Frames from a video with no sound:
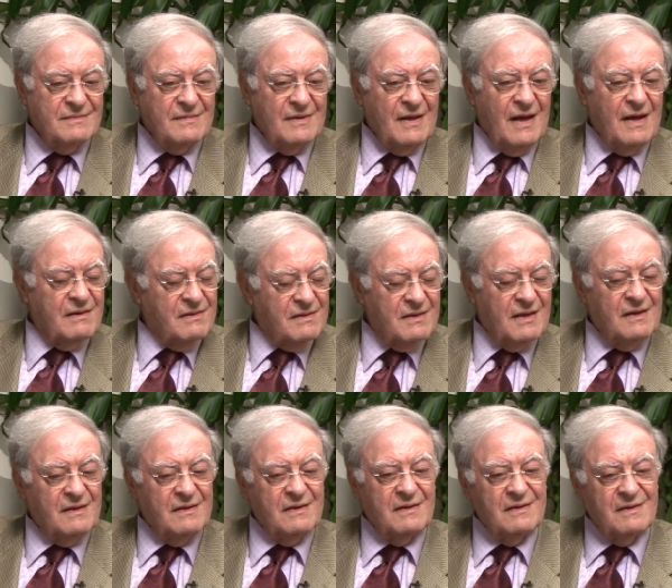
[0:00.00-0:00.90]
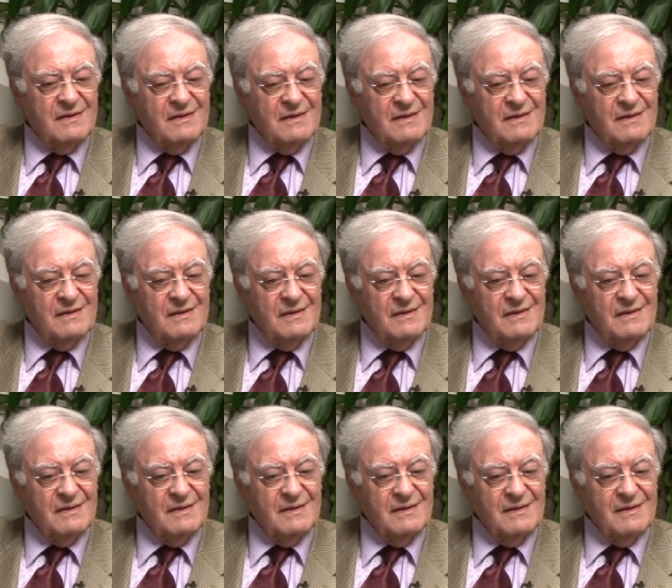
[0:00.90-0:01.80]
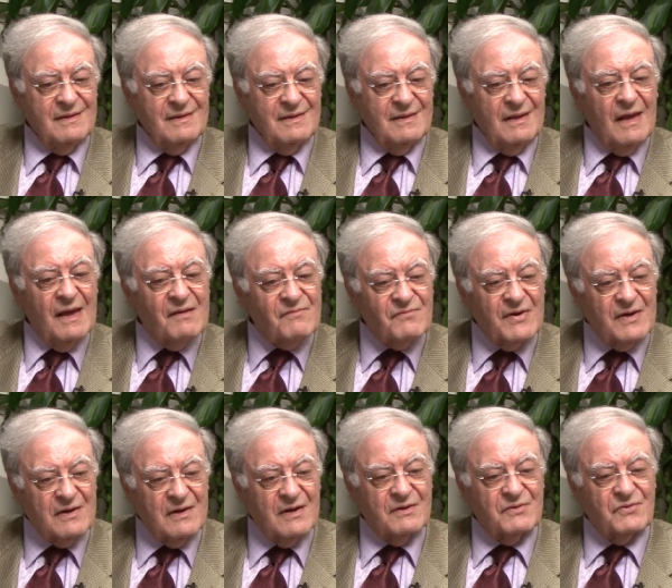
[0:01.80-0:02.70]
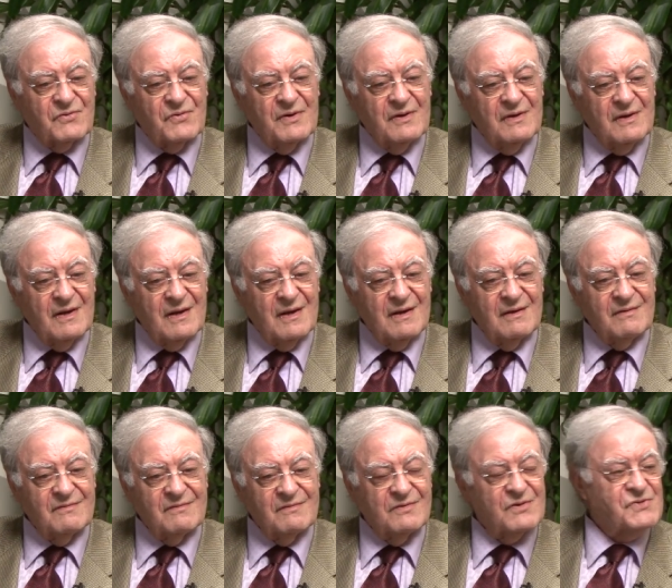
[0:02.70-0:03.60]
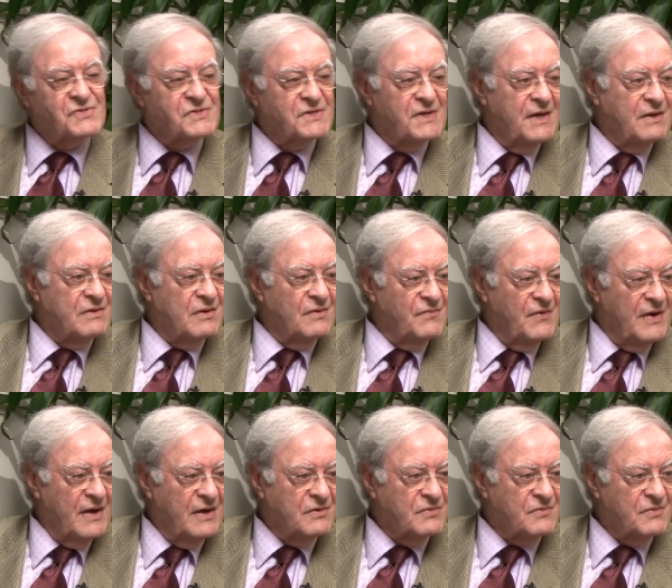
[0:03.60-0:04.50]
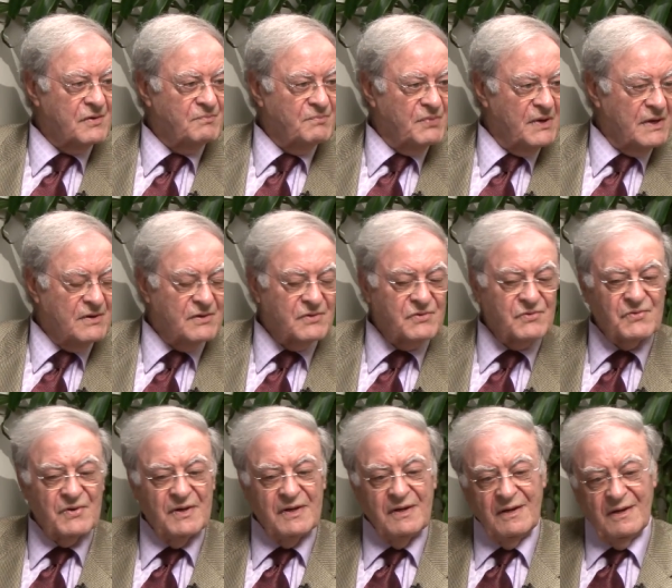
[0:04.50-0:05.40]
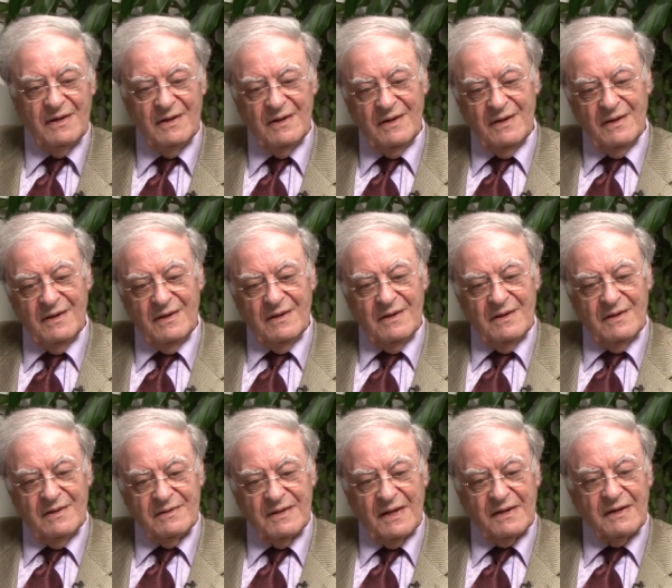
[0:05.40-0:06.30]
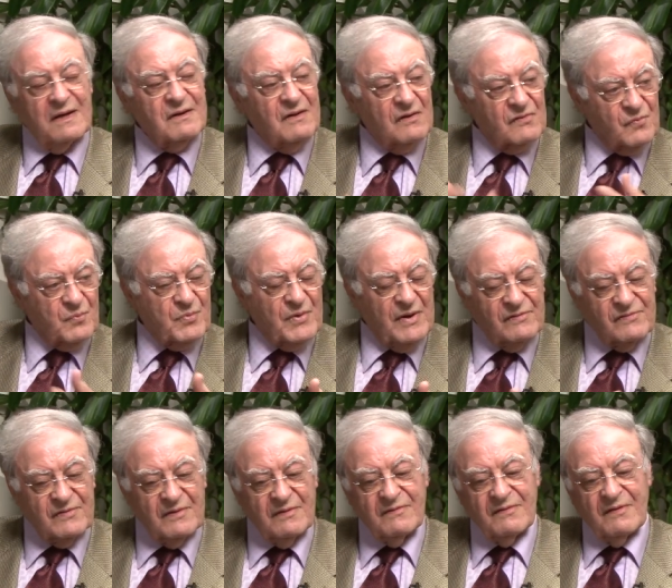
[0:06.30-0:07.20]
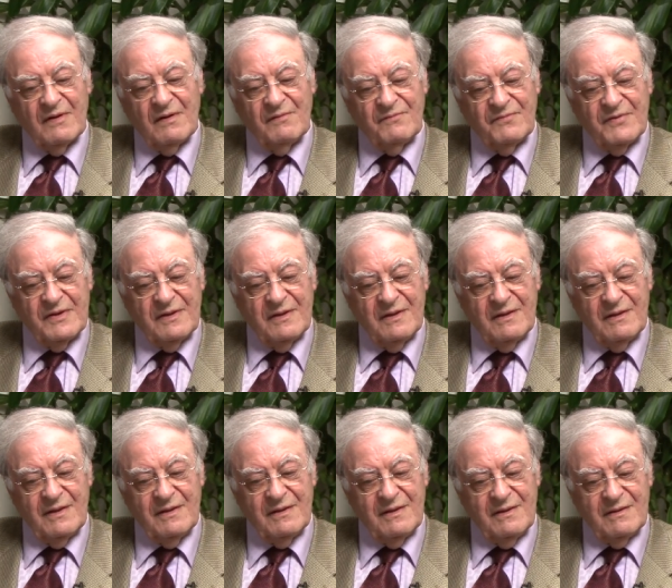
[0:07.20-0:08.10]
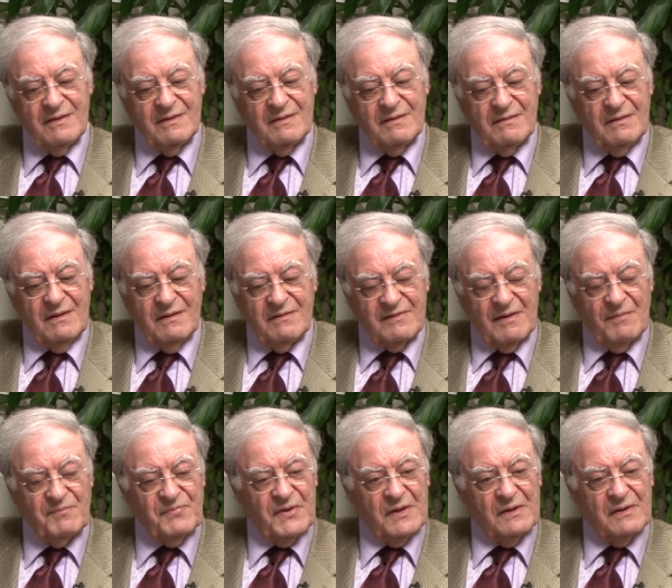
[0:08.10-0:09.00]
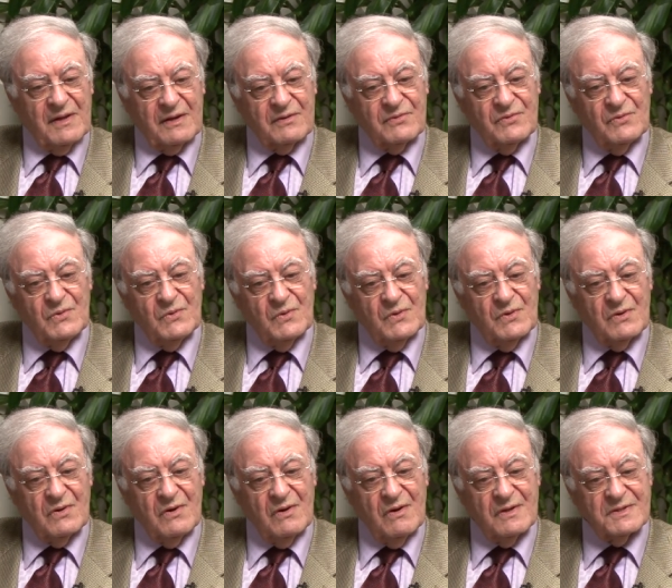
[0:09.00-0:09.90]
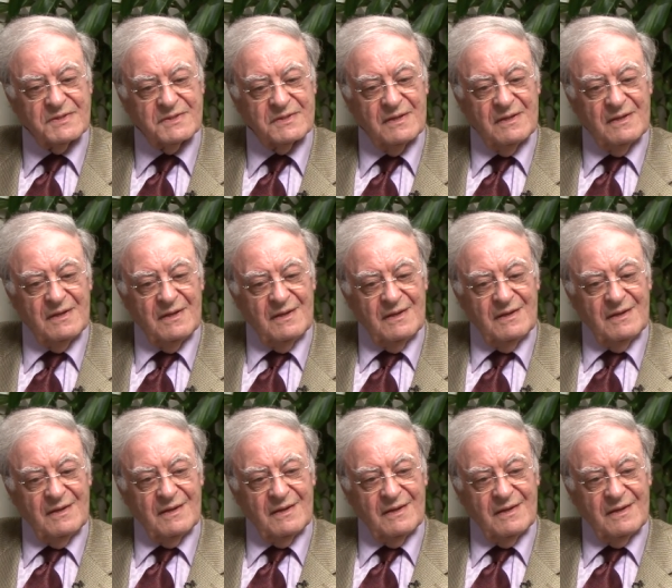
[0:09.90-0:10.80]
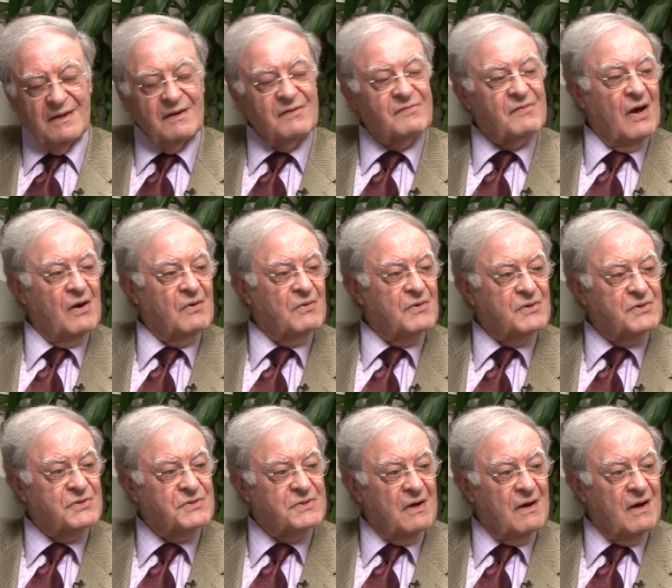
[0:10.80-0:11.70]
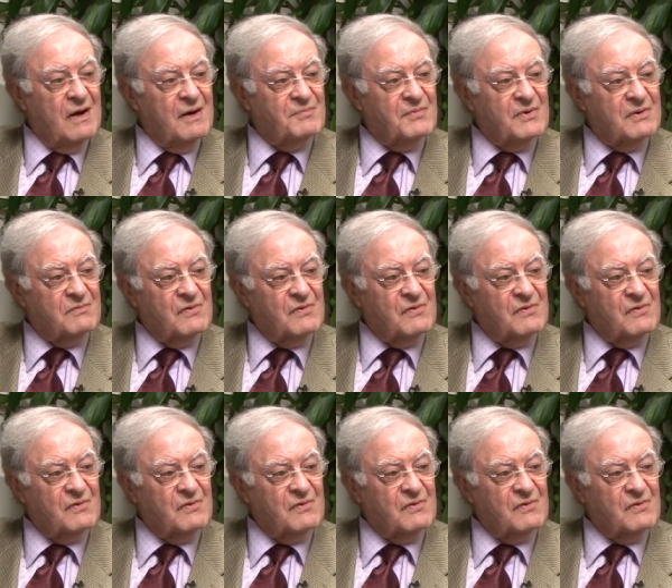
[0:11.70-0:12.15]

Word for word: I think every country has the seat of hatred, bigotry that can express itself in something like the Holocaust. And it's our job and